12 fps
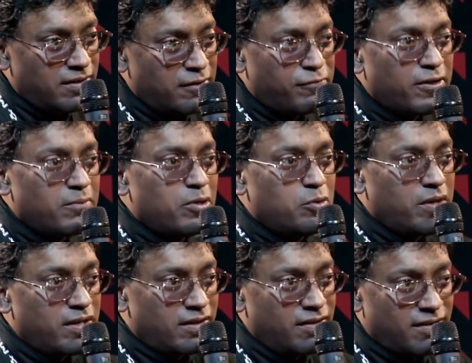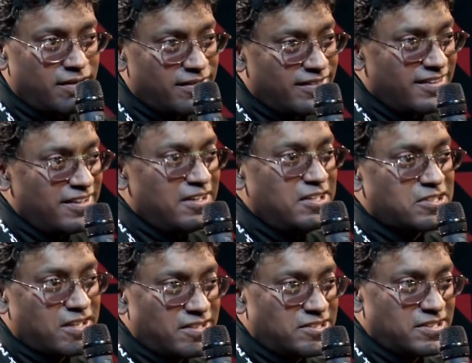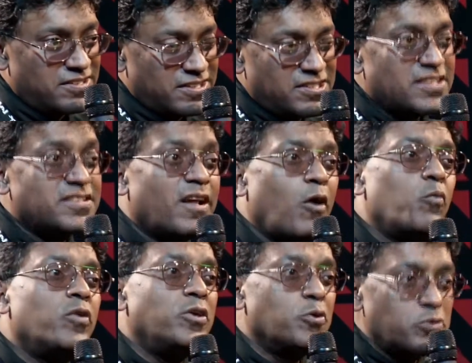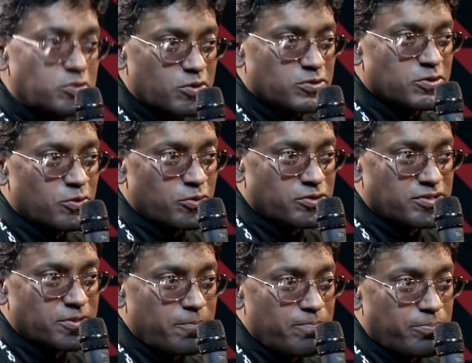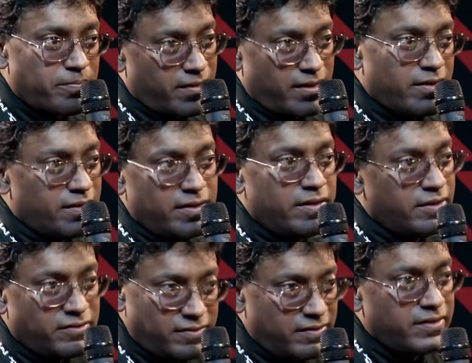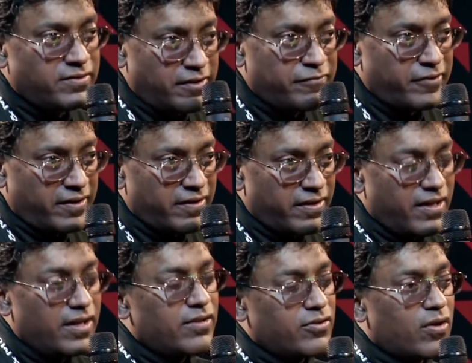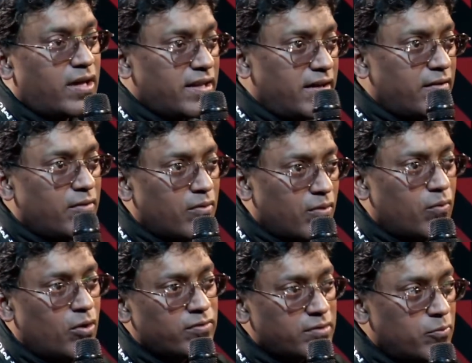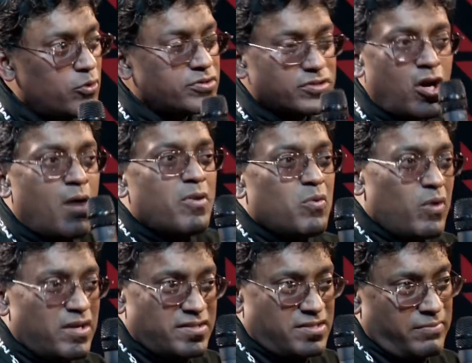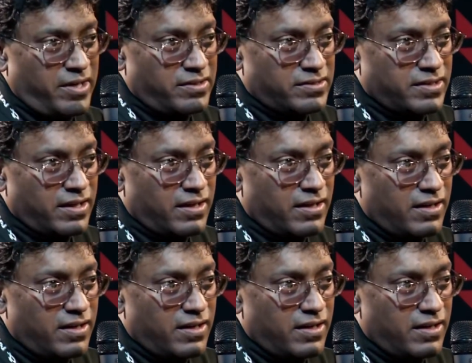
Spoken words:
different between each cultures. It's just that how we use those notes is different. So adala one of the most common one is the major scale.